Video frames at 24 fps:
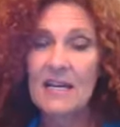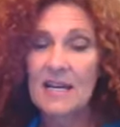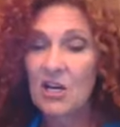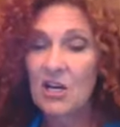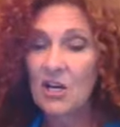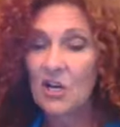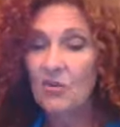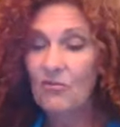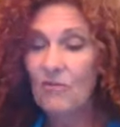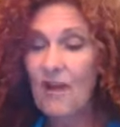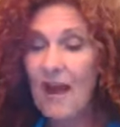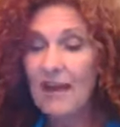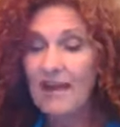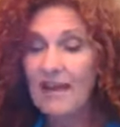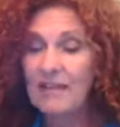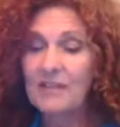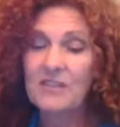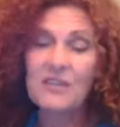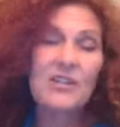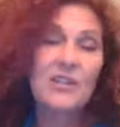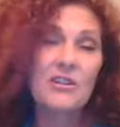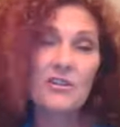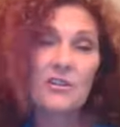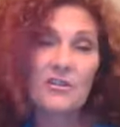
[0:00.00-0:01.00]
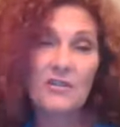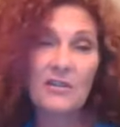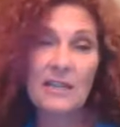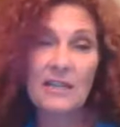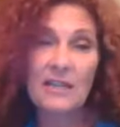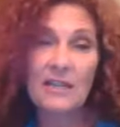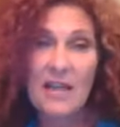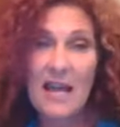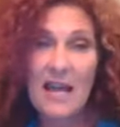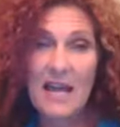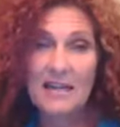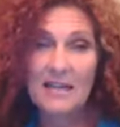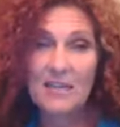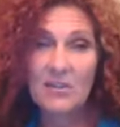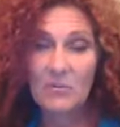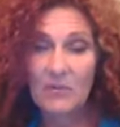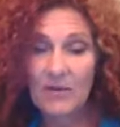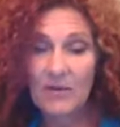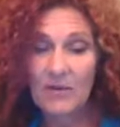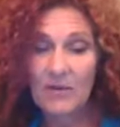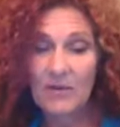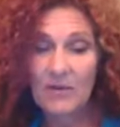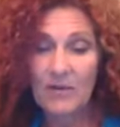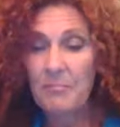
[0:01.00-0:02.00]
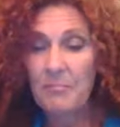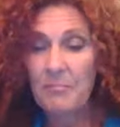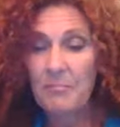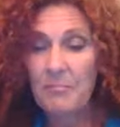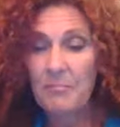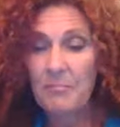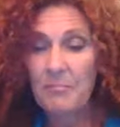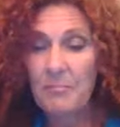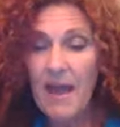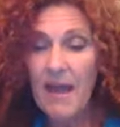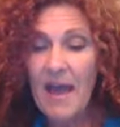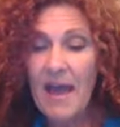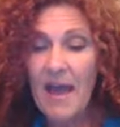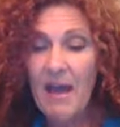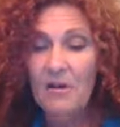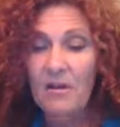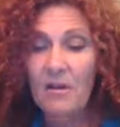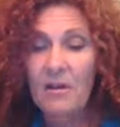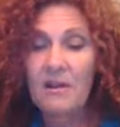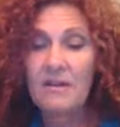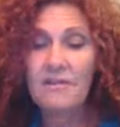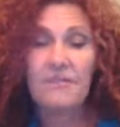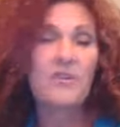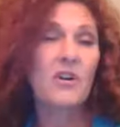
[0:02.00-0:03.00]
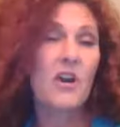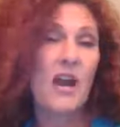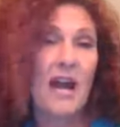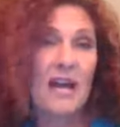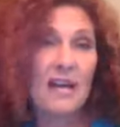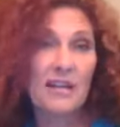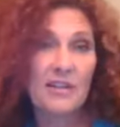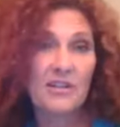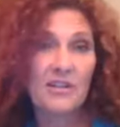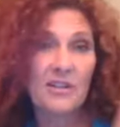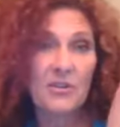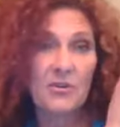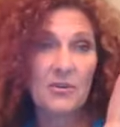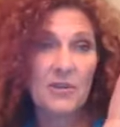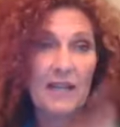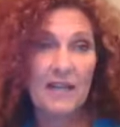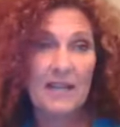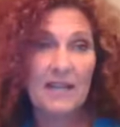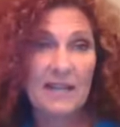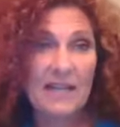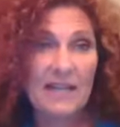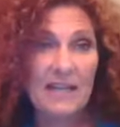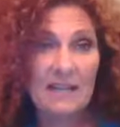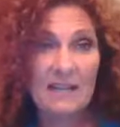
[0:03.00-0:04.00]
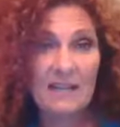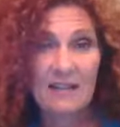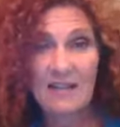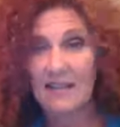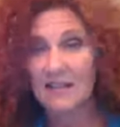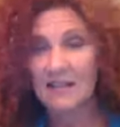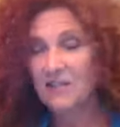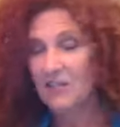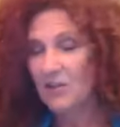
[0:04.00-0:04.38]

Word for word: gratitude next week, the power of gratitude and healing.